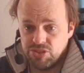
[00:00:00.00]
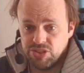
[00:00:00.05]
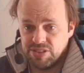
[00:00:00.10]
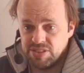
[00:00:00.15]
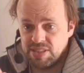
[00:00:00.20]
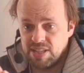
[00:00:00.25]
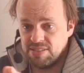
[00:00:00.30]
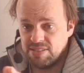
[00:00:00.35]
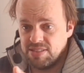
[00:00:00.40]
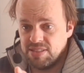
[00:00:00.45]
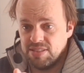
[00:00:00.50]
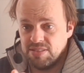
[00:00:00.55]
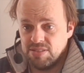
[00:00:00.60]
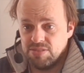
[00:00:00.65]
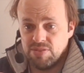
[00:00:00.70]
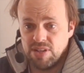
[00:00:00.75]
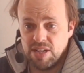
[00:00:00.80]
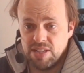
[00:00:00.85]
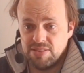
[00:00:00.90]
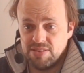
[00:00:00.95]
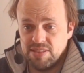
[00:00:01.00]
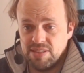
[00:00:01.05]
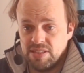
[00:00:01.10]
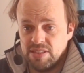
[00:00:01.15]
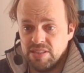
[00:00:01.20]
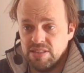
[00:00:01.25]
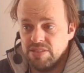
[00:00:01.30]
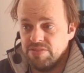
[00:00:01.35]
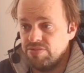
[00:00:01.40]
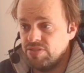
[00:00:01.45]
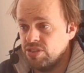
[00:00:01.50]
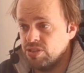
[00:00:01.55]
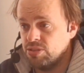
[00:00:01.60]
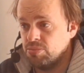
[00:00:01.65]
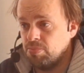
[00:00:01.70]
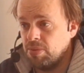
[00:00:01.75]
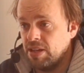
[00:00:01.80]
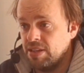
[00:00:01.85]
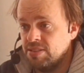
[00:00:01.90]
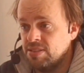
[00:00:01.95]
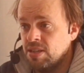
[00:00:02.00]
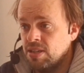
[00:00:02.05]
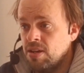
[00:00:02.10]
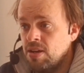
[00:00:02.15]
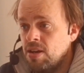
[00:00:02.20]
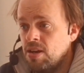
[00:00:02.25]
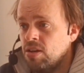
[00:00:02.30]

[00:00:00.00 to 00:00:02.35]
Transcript: just asked it to write it in the first place.